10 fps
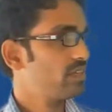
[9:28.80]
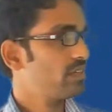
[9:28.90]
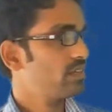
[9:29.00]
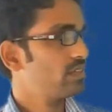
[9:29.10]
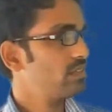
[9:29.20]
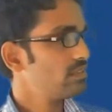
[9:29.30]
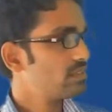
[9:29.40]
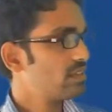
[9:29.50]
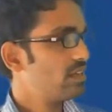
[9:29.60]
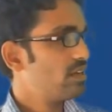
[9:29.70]
that
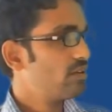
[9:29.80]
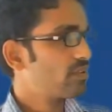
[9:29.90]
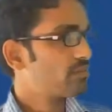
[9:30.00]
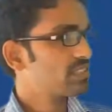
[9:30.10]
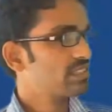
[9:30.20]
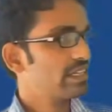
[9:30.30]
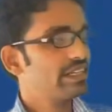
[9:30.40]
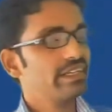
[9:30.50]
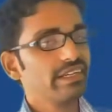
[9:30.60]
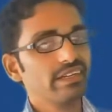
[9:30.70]
is from the
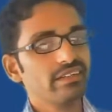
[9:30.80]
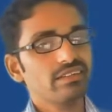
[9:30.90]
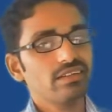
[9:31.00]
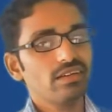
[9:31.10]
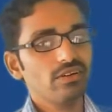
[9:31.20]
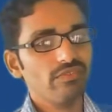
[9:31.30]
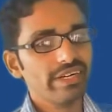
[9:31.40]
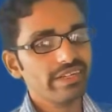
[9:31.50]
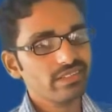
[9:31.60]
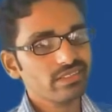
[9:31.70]
sending end, when
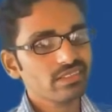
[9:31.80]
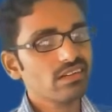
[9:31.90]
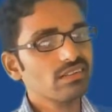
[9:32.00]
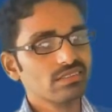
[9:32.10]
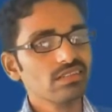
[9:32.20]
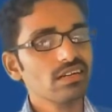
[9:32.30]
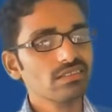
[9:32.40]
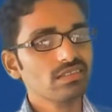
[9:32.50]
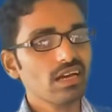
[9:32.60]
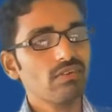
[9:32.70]
it is starts
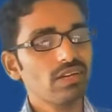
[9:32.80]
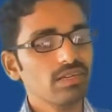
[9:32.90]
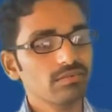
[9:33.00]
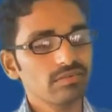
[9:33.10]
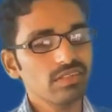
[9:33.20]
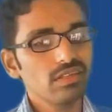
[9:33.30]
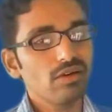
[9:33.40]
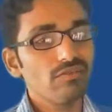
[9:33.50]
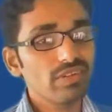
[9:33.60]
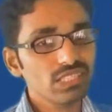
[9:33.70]
traveling
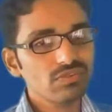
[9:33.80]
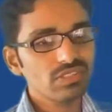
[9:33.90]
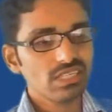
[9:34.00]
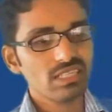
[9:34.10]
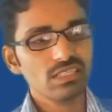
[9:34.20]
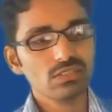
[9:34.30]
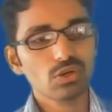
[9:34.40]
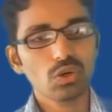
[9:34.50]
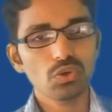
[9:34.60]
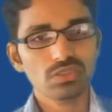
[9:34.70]
when the switch S is
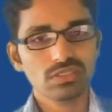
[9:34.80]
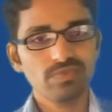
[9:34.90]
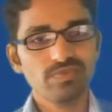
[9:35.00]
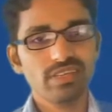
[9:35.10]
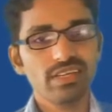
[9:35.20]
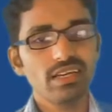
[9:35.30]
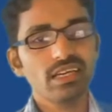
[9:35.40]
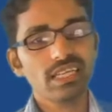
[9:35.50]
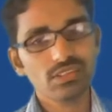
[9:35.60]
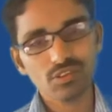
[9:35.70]
closed,
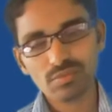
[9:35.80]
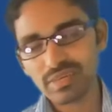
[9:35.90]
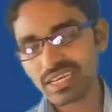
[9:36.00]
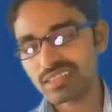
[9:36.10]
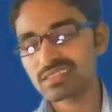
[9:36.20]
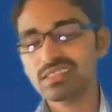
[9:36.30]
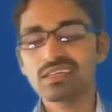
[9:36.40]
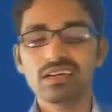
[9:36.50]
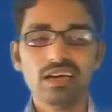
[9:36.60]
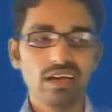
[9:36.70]
that could be
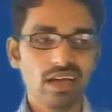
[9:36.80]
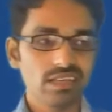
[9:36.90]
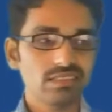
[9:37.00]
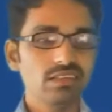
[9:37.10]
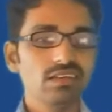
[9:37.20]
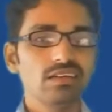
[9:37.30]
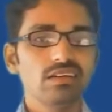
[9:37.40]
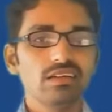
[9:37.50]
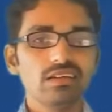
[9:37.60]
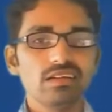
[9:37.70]
considered as a
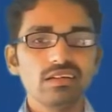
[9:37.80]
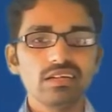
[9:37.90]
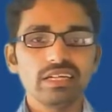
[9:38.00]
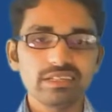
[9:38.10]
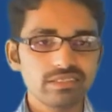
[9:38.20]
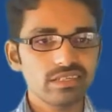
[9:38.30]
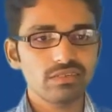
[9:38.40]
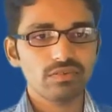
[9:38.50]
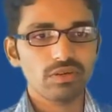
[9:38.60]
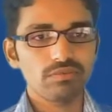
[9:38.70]
incident
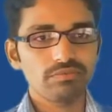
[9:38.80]
wave.